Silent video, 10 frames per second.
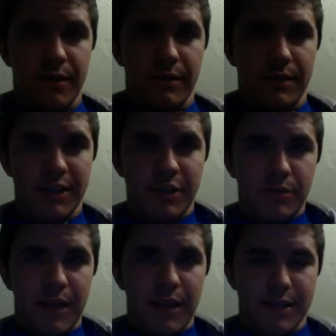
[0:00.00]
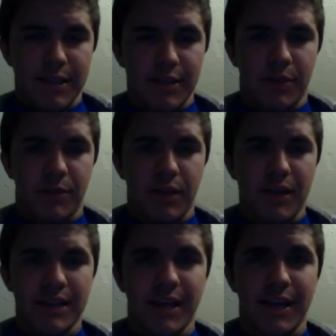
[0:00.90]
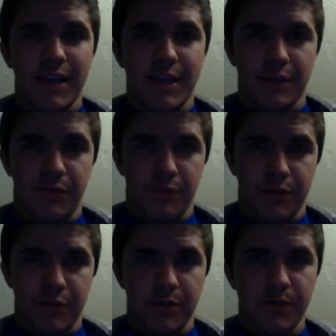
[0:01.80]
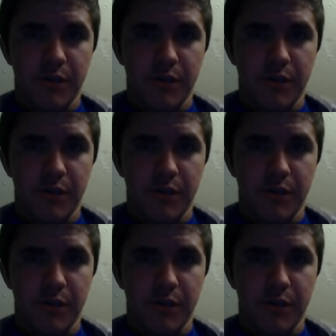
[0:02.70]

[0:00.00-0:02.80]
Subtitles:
Digital medicine is our present and it is our future.